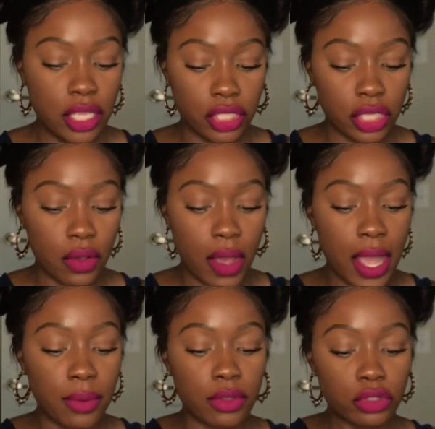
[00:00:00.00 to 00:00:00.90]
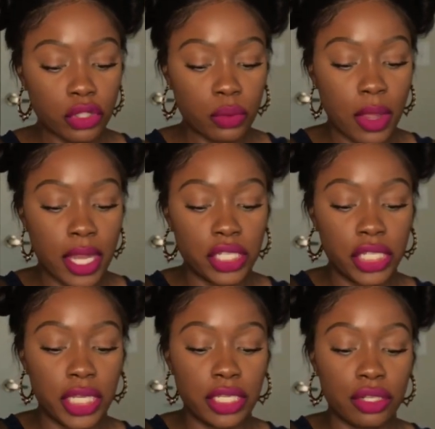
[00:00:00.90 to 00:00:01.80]
So I will
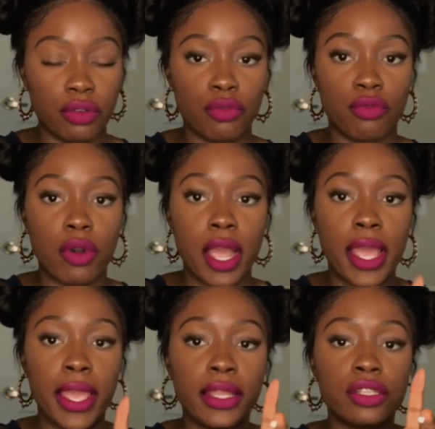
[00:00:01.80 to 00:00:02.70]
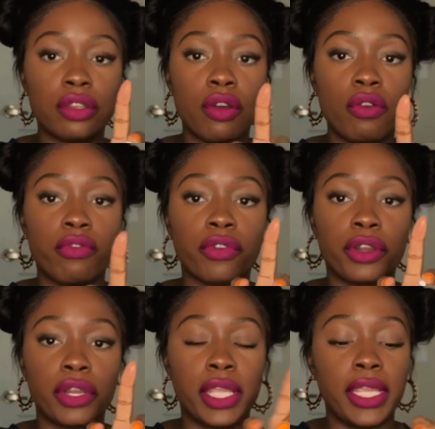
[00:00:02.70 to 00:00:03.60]
swatch it right
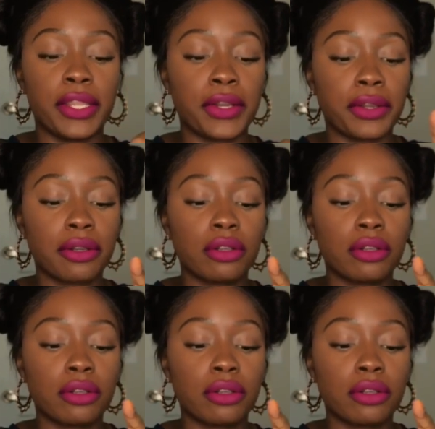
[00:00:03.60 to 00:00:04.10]
over here.